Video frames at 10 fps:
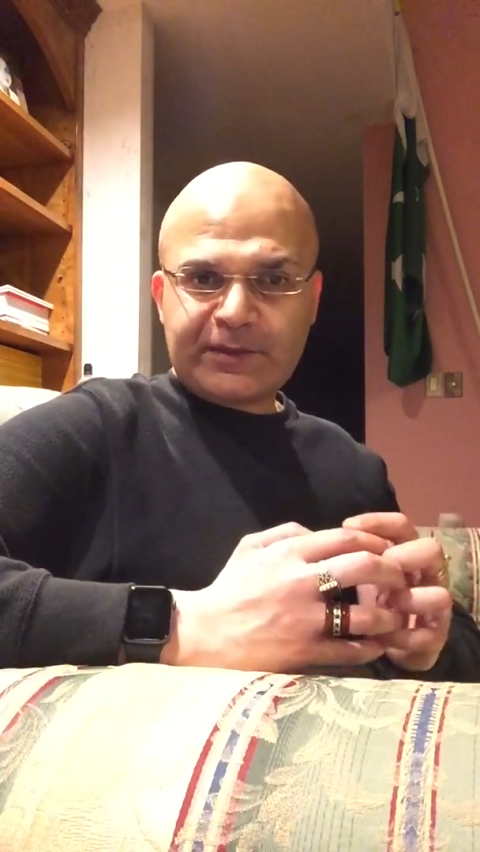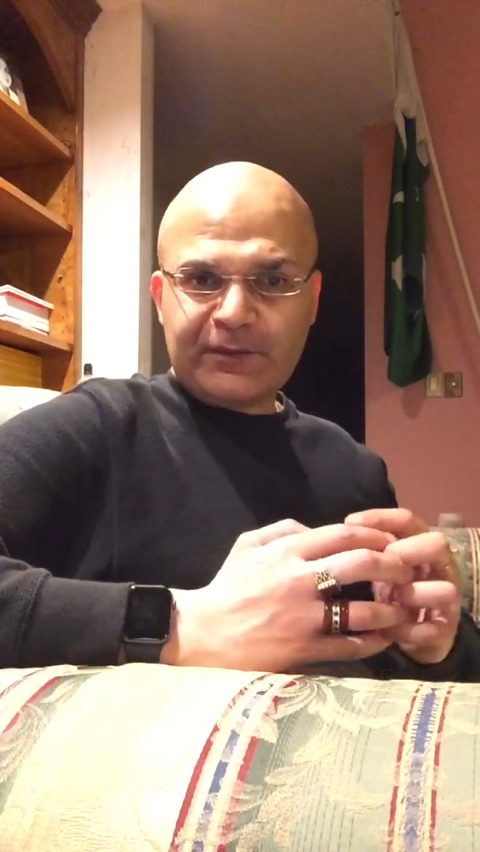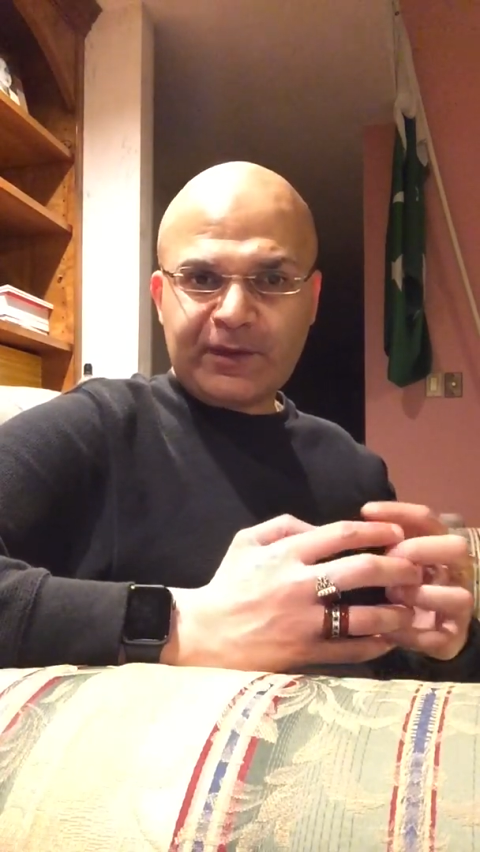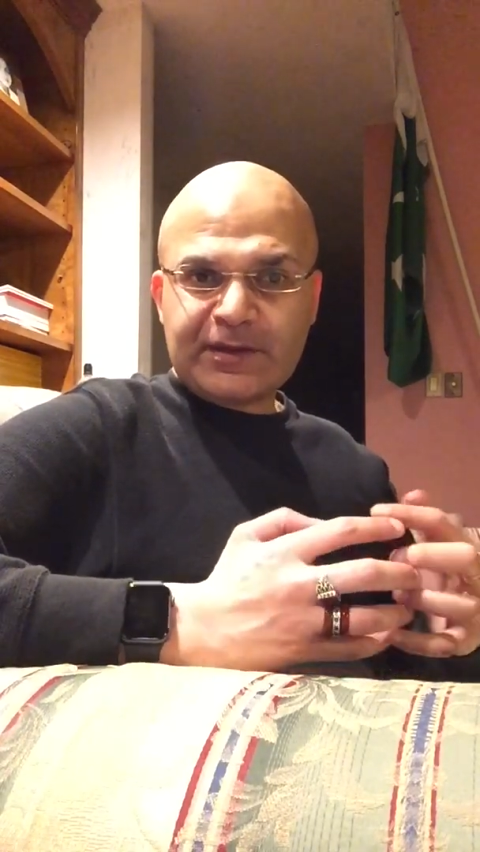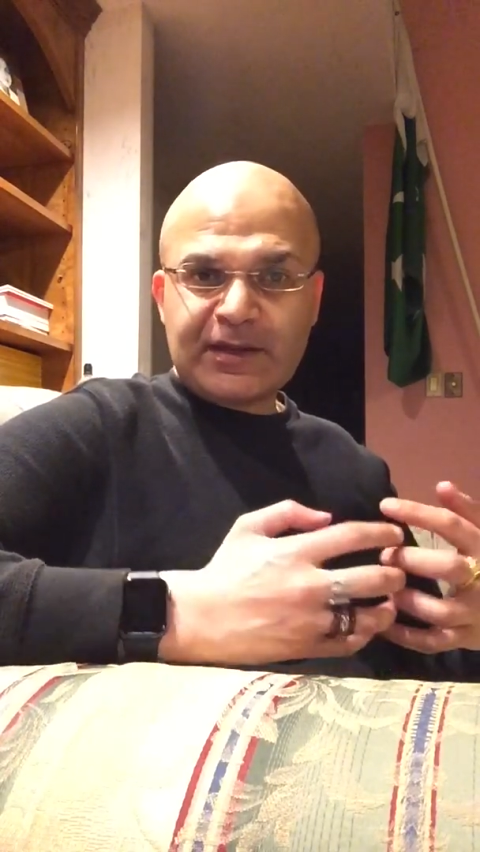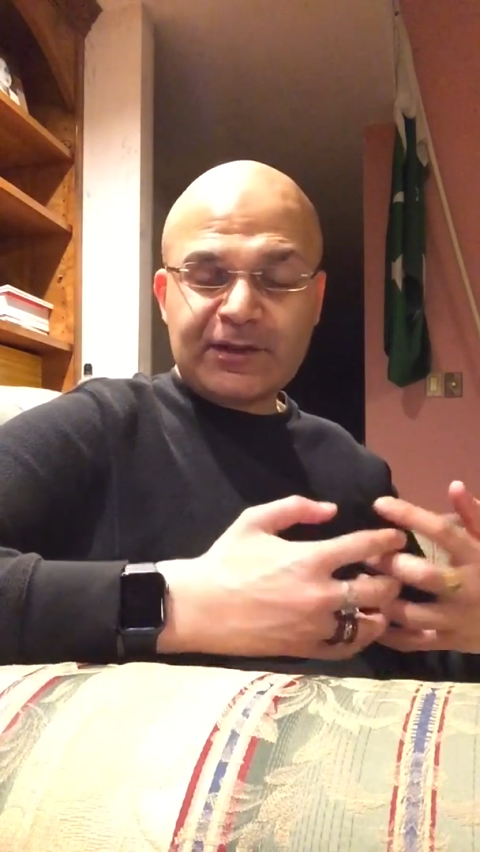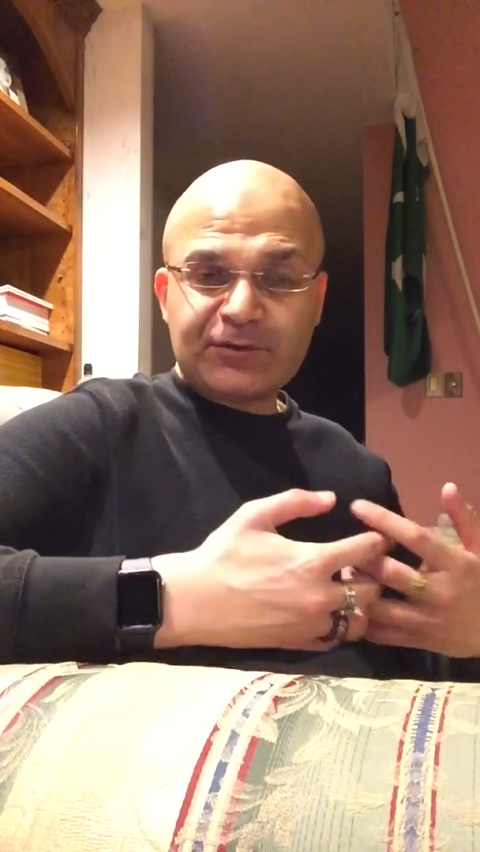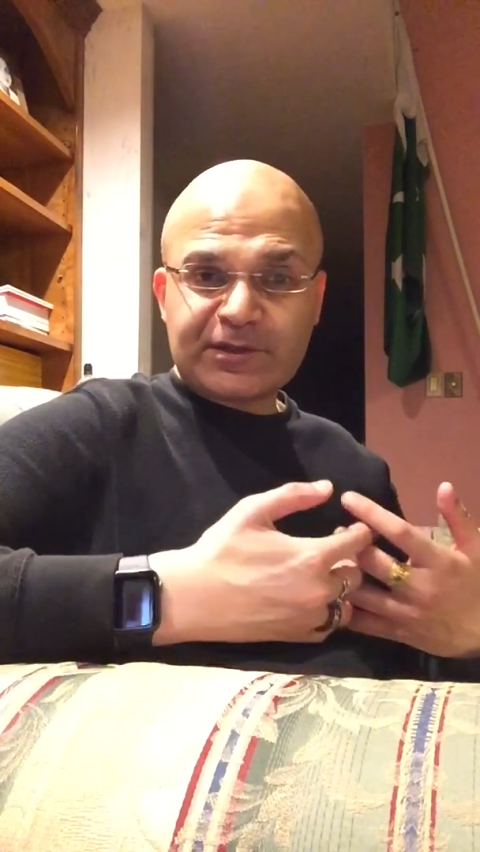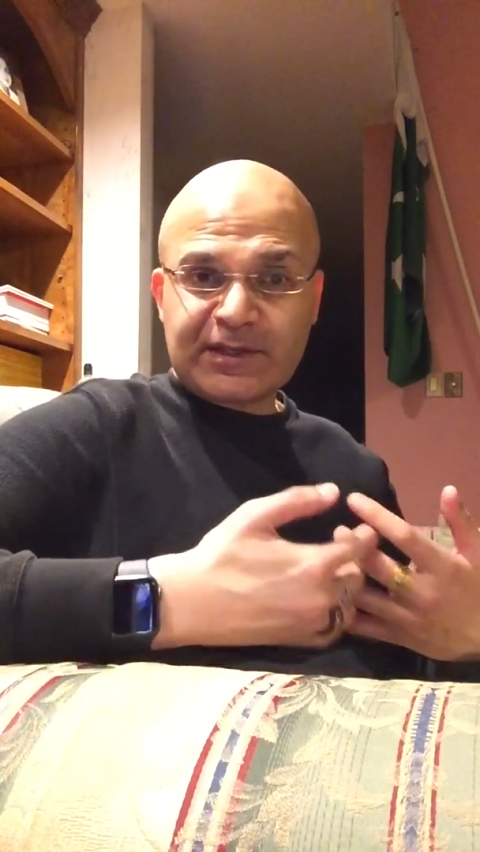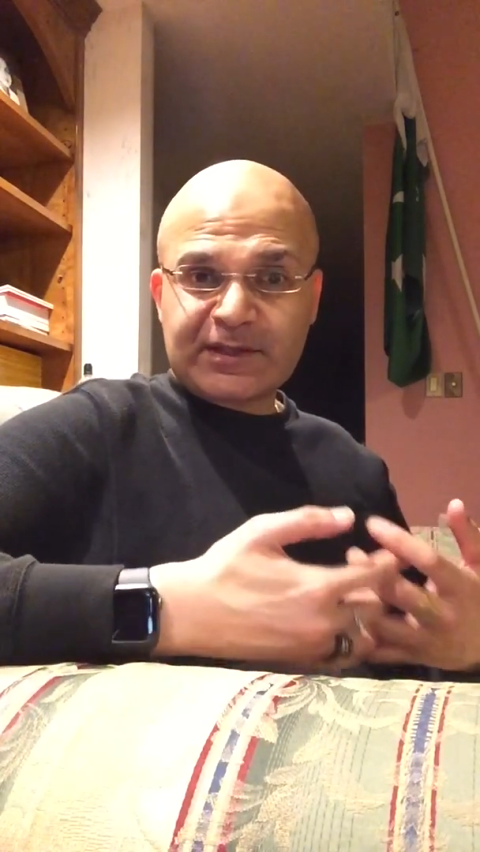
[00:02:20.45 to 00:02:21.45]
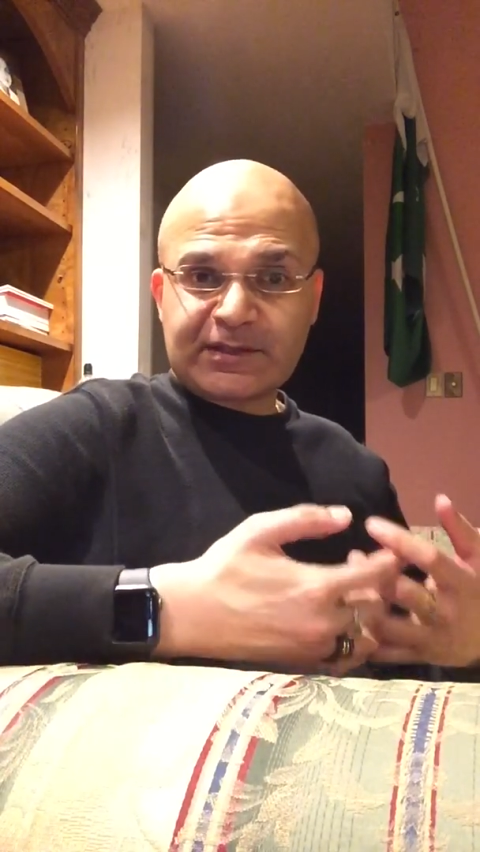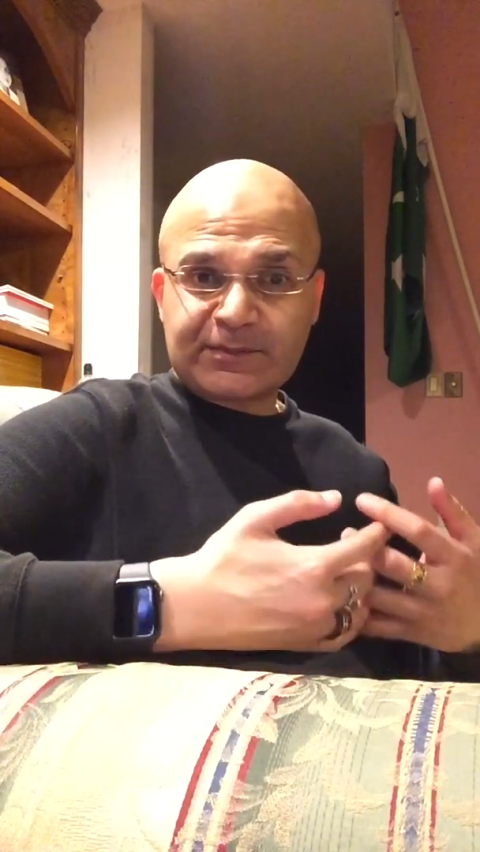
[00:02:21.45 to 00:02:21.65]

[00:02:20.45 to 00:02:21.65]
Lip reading: a very interesting